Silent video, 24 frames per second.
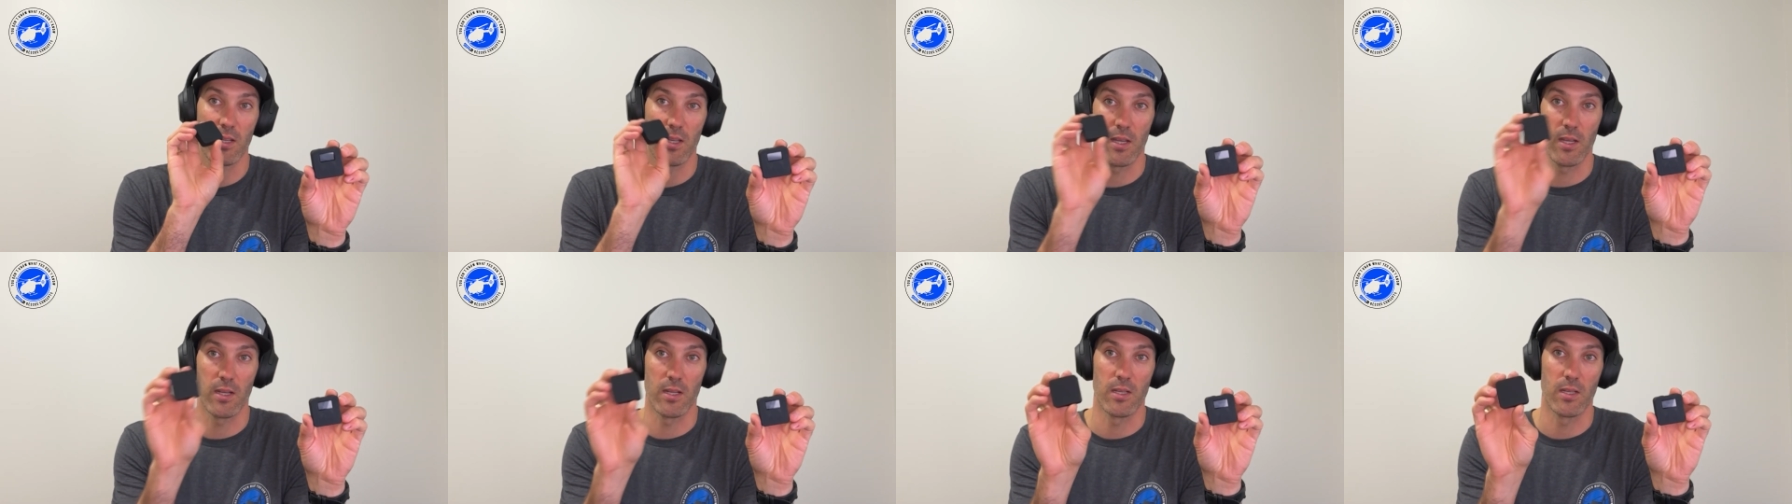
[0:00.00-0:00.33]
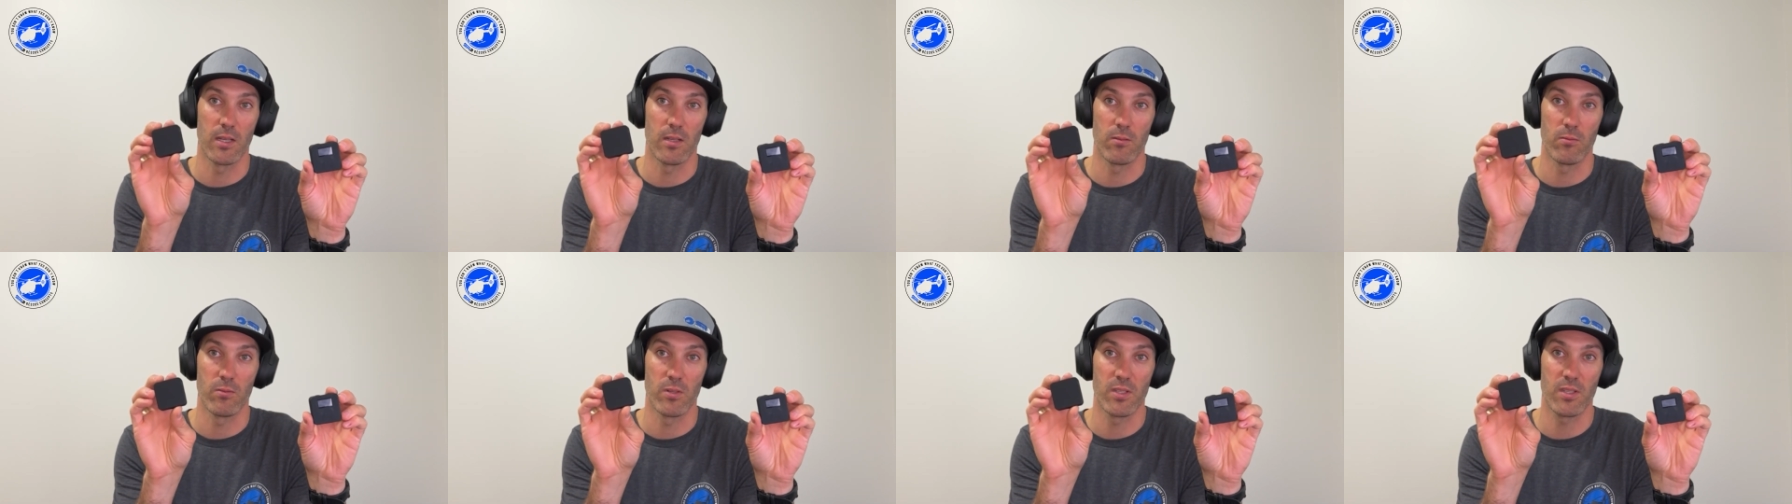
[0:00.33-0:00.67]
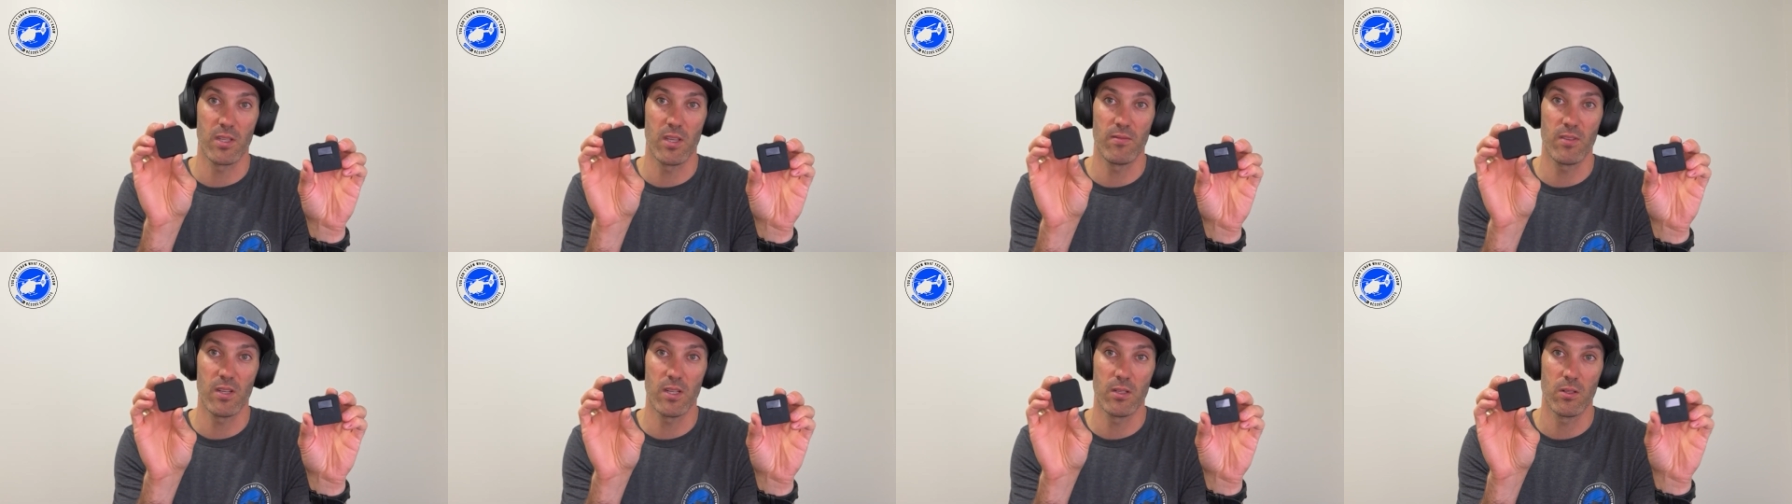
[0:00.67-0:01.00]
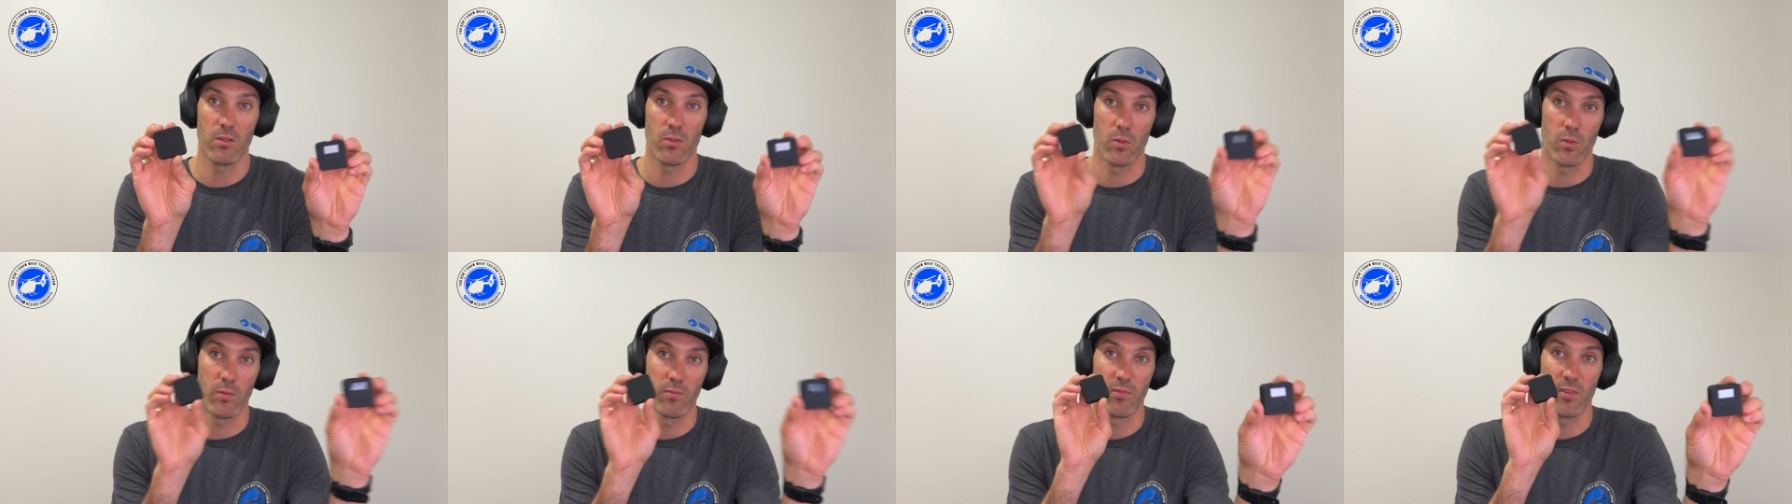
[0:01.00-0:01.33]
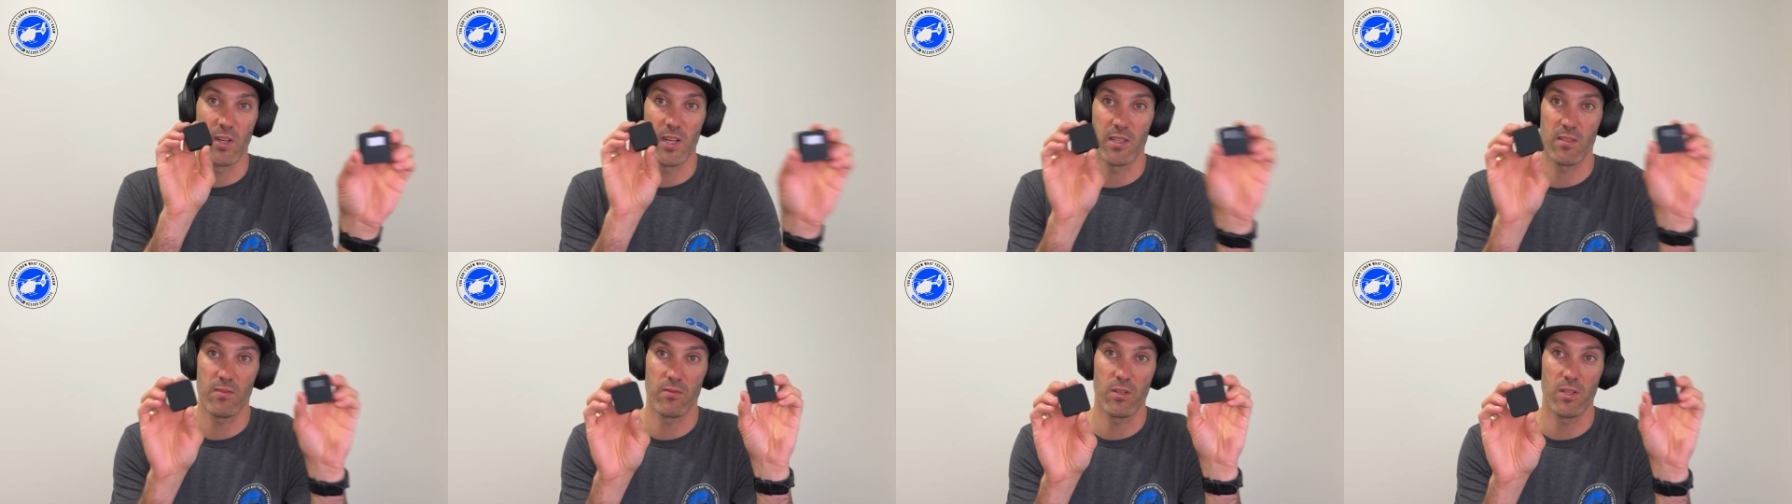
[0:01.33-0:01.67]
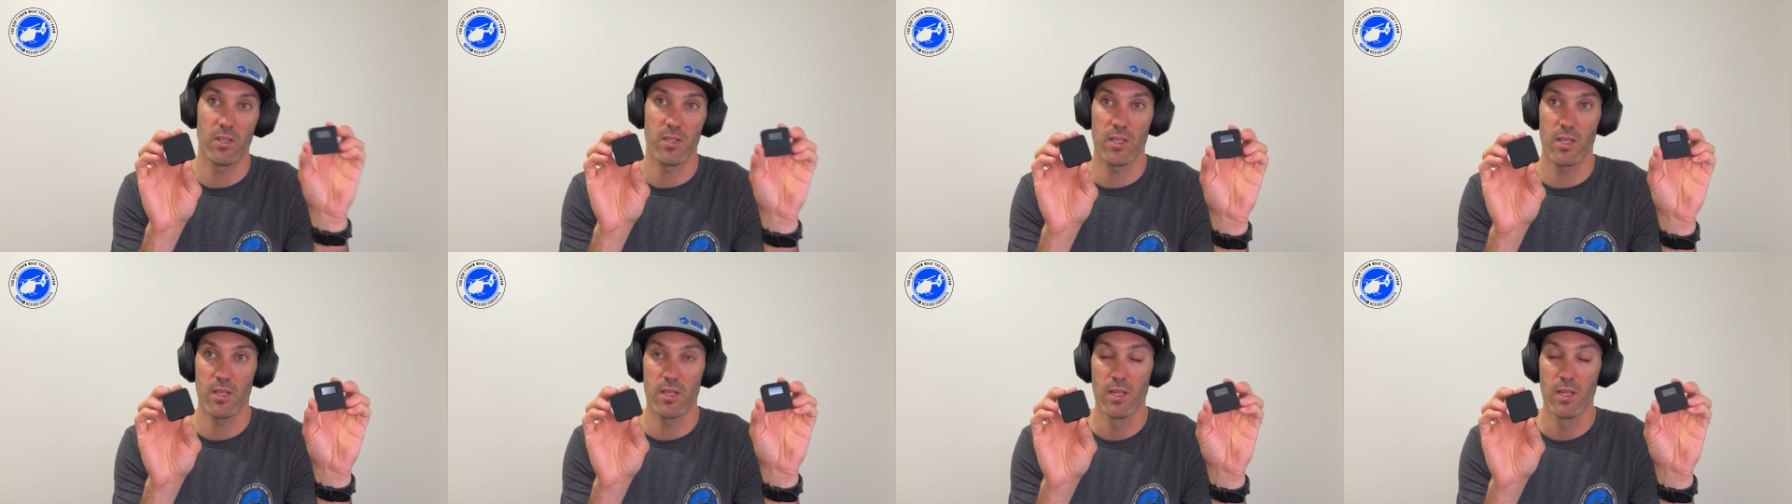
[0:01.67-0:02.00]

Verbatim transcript: and a receiver, or vice versa,